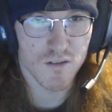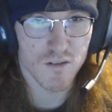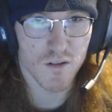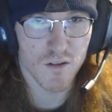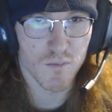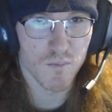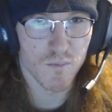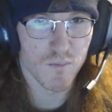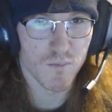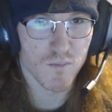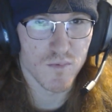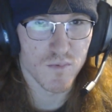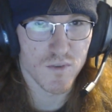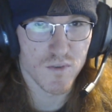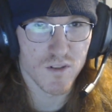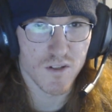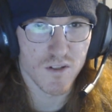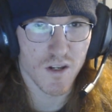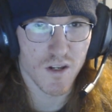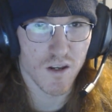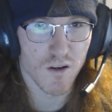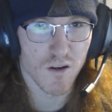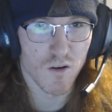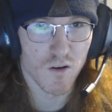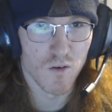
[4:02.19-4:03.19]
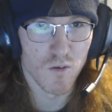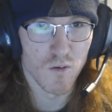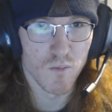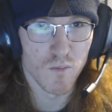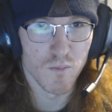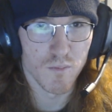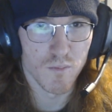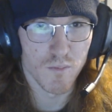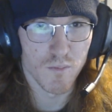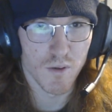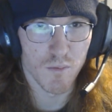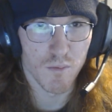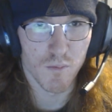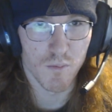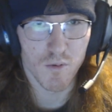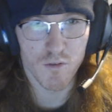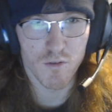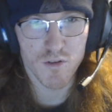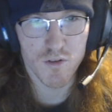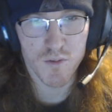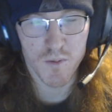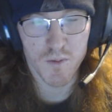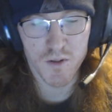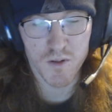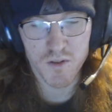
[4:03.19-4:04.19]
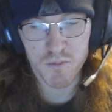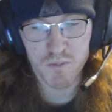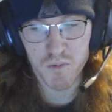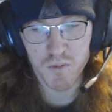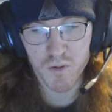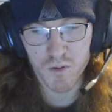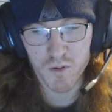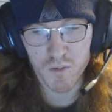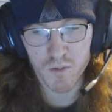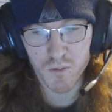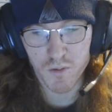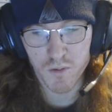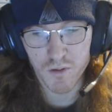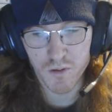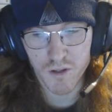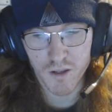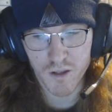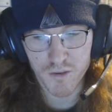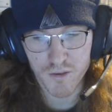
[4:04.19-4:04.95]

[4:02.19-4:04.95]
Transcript: some stay home and be responsible.